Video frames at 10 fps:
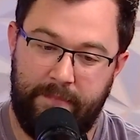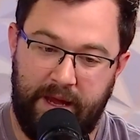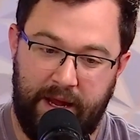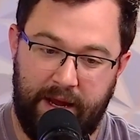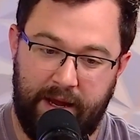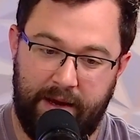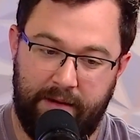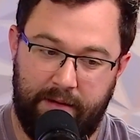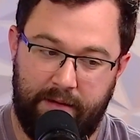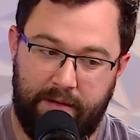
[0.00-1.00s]

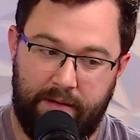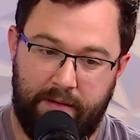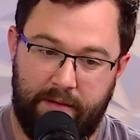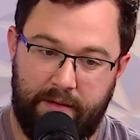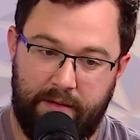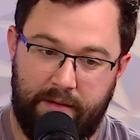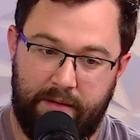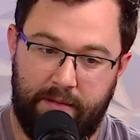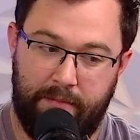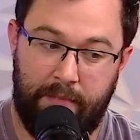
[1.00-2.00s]
And
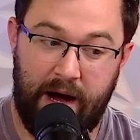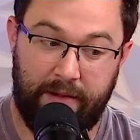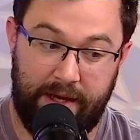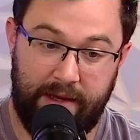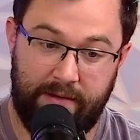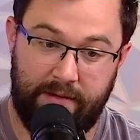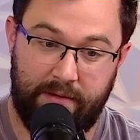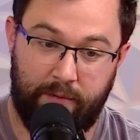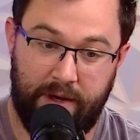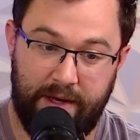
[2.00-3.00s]
Molly
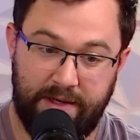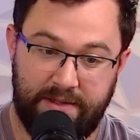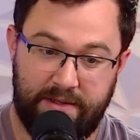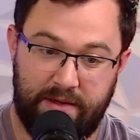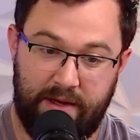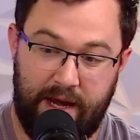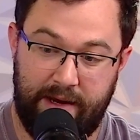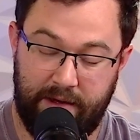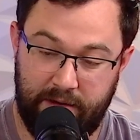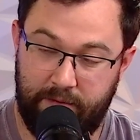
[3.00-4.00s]
had
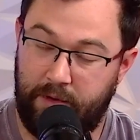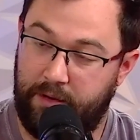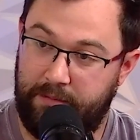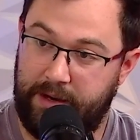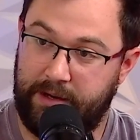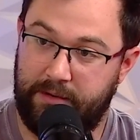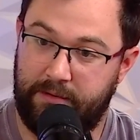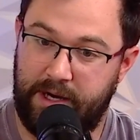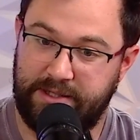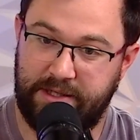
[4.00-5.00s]
a good role in American
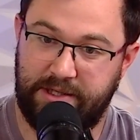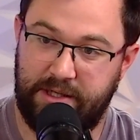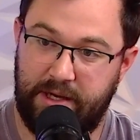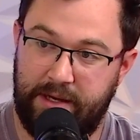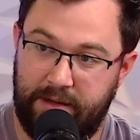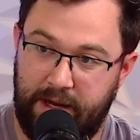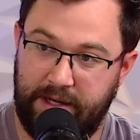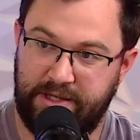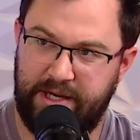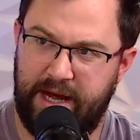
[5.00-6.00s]
Rust, and she
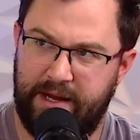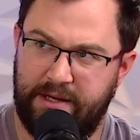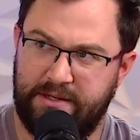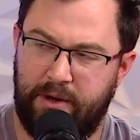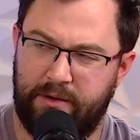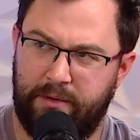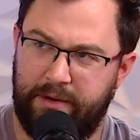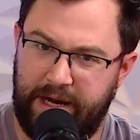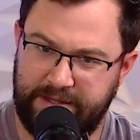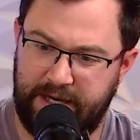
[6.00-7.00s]
had a smaller role
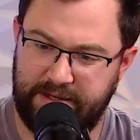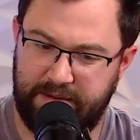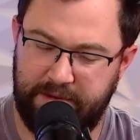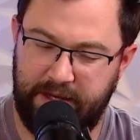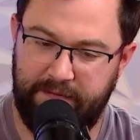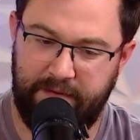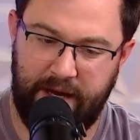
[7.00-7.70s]
in Outsiders, I believe.